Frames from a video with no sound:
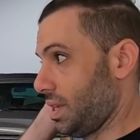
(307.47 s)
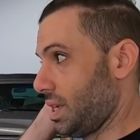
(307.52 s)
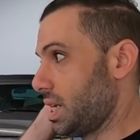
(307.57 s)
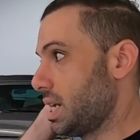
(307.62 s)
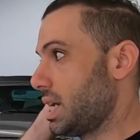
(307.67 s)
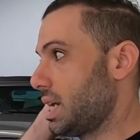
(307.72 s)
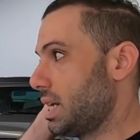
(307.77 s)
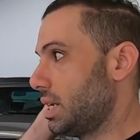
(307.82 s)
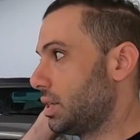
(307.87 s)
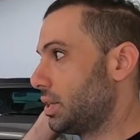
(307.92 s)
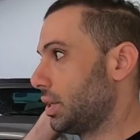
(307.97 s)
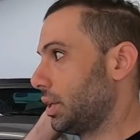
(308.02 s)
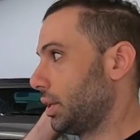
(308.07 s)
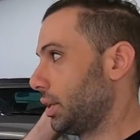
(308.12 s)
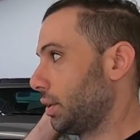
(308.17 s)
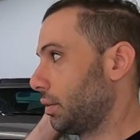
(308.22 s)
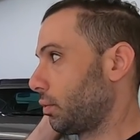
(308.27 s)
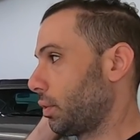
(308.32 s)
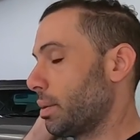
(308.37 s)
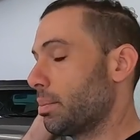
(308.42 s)
You need
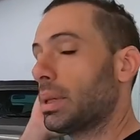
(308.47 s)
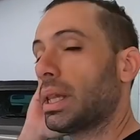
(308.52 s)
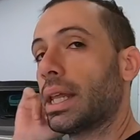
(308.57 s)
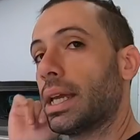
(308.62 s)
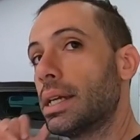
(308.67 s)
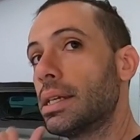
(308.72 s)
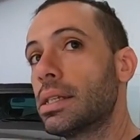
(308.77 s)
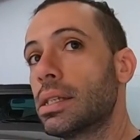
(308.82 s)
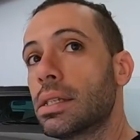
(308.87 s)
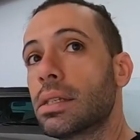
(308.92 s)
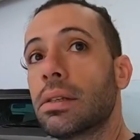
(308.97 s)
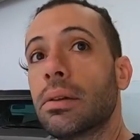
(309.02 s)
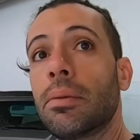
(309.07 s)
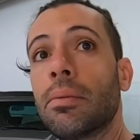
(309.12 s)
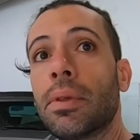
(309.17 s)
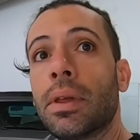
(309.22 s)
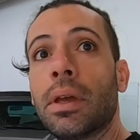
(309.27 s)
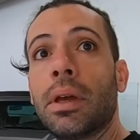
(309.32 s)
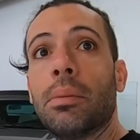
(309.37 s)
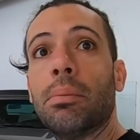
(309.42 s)
to replace
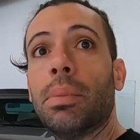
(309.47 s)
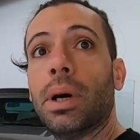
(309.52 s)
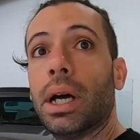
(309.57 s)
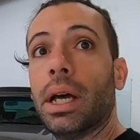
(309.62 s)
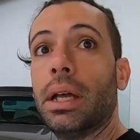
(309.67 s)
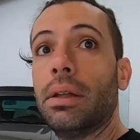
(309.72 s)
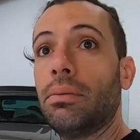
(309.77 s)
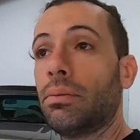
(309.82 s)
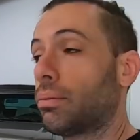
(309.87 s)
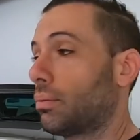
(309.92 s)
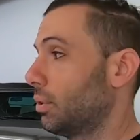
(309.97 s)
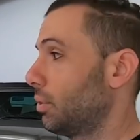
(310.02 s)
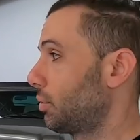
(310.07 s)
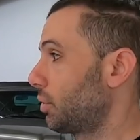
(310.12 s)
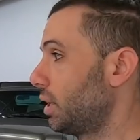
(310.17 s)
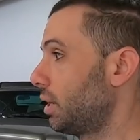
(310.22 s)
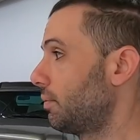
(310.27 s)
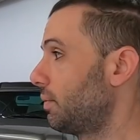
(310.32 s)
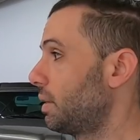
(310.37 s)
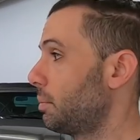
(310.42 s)
But for
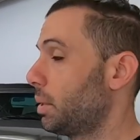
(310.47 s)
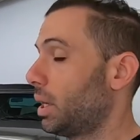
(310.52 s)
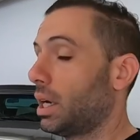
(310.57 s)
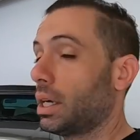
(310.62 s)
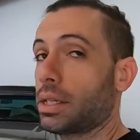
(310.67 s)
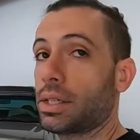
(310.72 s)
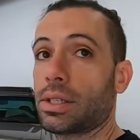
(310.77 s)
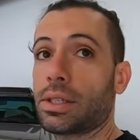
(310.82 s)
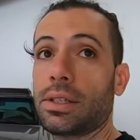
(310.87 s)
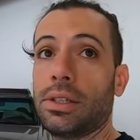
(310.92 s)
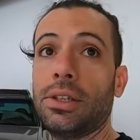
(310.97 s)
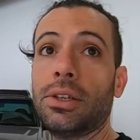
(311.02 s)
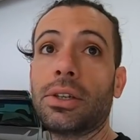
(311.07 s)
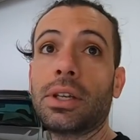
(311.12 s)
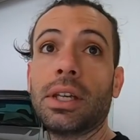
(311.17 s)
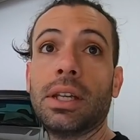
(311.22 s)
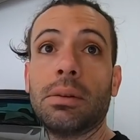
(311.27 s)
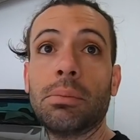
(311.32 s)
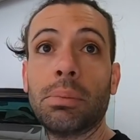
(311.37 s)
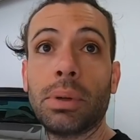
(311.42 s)
$350, you
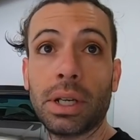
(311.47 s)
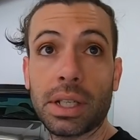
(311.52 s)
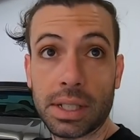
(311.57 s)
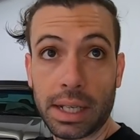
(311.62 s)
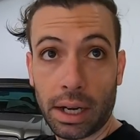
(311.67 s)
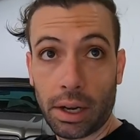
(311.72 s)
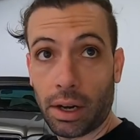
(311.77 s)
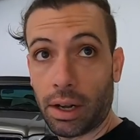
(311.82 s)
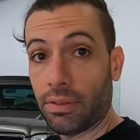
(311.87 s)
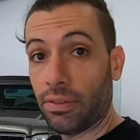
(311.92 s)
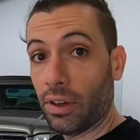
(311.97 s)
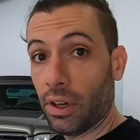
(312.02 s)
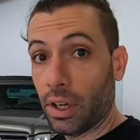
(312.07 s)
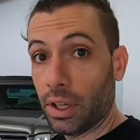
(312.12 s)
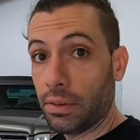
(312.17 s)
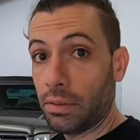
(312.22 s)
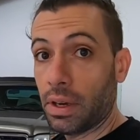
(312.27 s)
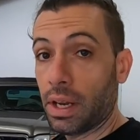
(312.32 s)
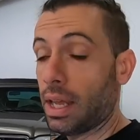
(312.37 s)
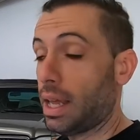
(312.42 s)
can put a tear off
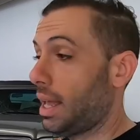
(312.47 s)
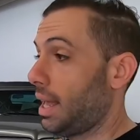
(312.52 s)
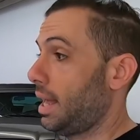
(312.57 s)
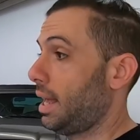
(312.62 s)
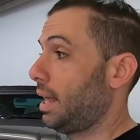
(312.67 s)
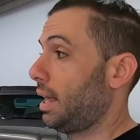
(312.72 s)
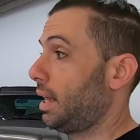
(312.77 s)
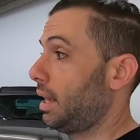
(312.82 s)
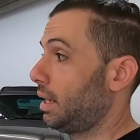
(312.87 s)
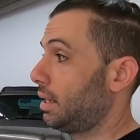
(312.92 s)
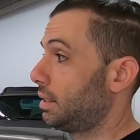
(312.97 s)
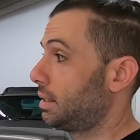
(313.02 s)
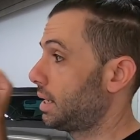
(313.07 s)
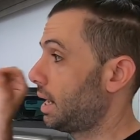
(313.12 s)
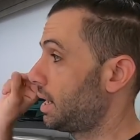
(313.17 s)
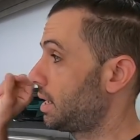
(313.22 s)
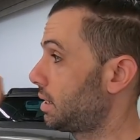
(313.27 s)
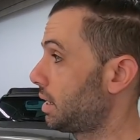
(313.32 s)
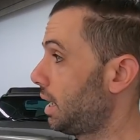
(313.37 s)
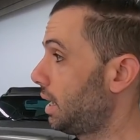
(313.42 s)
on and
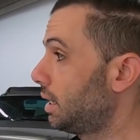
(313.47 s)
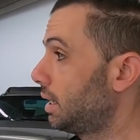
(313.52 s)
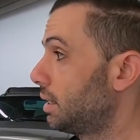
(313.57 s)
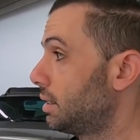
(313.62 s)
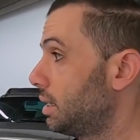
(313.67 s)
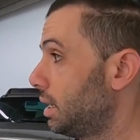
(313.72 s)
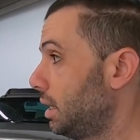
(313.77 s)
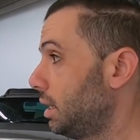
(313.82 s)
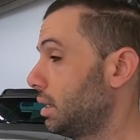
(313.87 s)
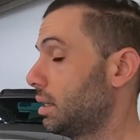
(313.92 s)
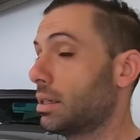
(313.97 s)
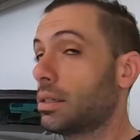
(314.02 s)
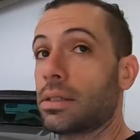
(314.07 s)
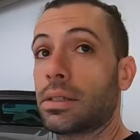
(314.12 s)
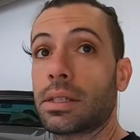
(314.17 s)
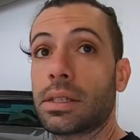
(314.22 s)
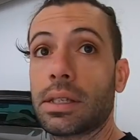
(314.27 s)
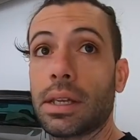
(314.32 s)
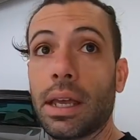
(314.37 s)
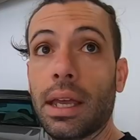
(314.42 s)
take any
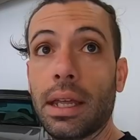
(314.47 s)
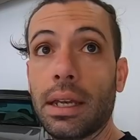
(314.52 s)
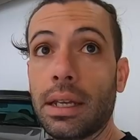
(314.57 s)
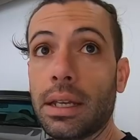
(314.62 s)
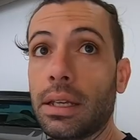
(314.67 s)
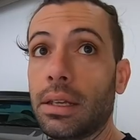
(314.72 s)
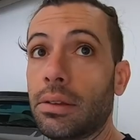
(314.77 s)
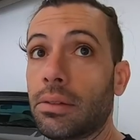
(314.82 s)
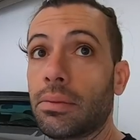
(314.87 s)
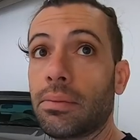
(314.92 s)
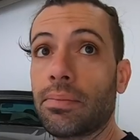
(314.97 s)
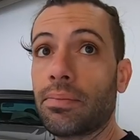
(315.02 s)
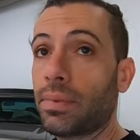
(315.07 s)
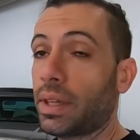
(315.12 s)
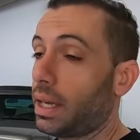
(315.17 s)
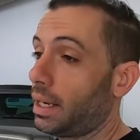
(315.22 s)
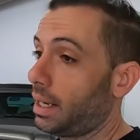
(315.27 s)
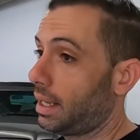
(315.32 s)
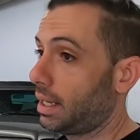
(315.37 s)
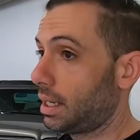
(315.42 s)
dings, any,
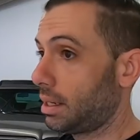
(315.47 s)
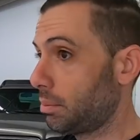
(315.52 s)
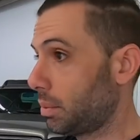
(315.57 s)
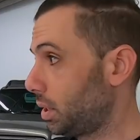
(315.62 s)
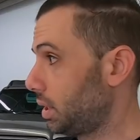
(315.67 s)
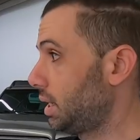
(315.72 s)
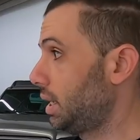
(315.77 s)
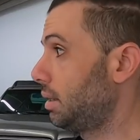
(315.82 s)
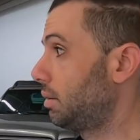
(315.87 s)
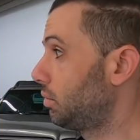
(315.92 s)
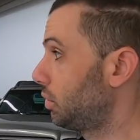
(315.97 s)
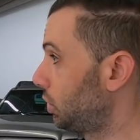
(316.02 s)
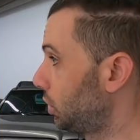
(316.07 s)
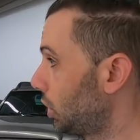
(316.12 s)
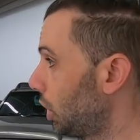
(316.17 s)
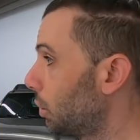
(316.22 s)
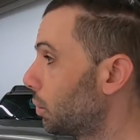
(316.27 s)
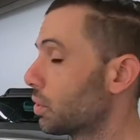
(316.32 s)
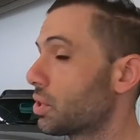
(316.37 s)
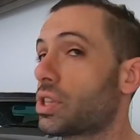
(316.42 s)
not any, but it
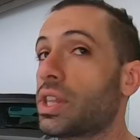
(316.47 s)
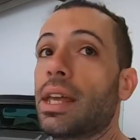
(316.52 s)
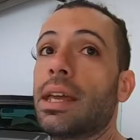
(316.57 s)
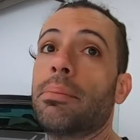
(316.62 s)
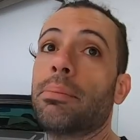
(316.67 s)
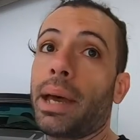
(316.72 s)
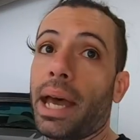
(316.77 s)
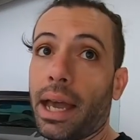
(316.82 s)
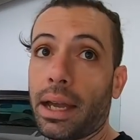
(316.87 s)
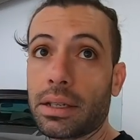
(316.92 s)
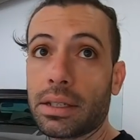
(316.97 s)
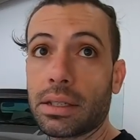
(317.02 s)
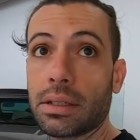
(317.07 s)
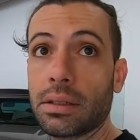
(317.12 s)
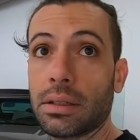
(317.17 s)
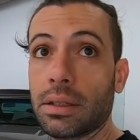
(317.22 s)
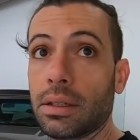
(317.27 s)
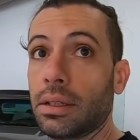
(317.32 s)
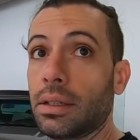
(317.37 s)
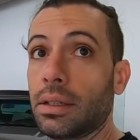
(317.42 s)
lowers the impact.
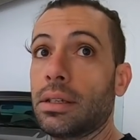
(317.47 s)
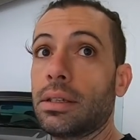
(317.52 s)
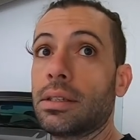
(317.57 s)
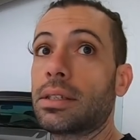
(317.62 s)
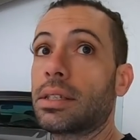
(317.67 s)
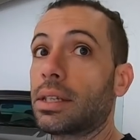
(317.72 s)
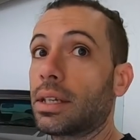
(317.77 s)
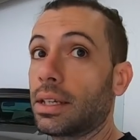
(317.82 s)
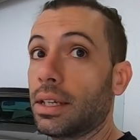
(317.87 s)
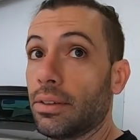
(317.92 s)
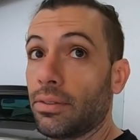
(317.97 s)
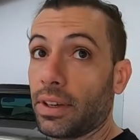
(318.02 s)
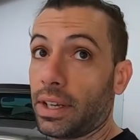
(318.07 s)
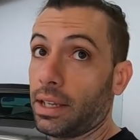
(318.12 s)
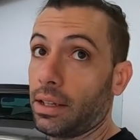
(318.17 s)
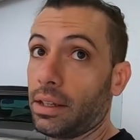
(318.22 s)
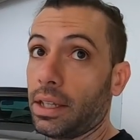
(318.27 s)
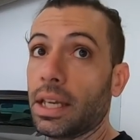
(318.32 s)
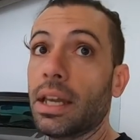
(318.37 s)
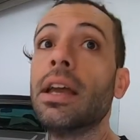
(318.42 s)
Of any like
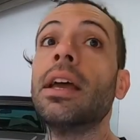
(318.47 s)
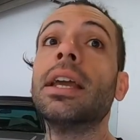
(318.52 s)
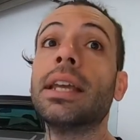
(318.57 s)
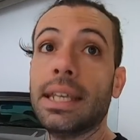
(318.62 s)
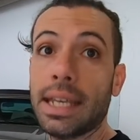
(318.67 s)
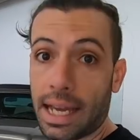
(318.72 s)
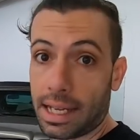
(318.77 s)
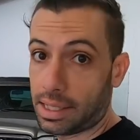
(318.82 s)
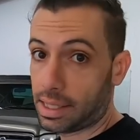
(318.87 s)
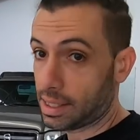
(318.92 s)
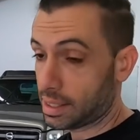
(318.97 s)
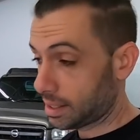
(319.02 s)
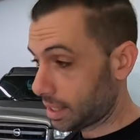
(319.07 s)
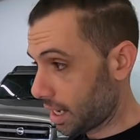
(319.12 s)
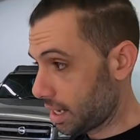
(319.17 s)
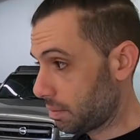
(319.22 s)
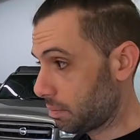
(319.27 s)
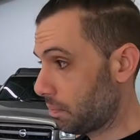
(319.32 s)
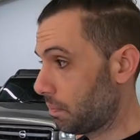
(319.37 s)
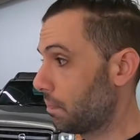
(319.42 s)
rocks or any
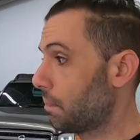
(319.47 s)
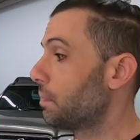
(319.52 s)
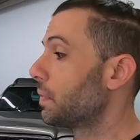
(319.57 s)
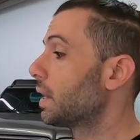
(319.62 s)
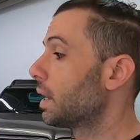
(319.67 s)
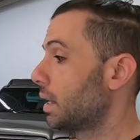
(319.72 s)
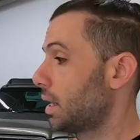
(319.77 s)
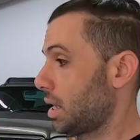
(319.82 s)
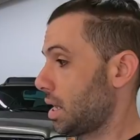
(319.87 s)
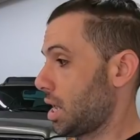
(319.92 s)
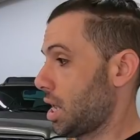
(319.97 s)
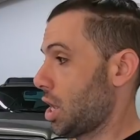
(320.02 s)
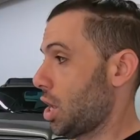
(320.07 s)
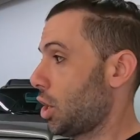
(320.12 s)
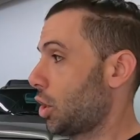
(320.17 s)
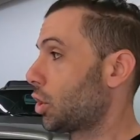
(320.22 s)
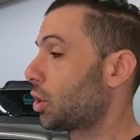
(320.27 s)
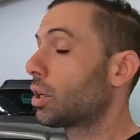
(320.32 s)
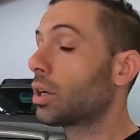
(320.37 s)
pebbles that kick up?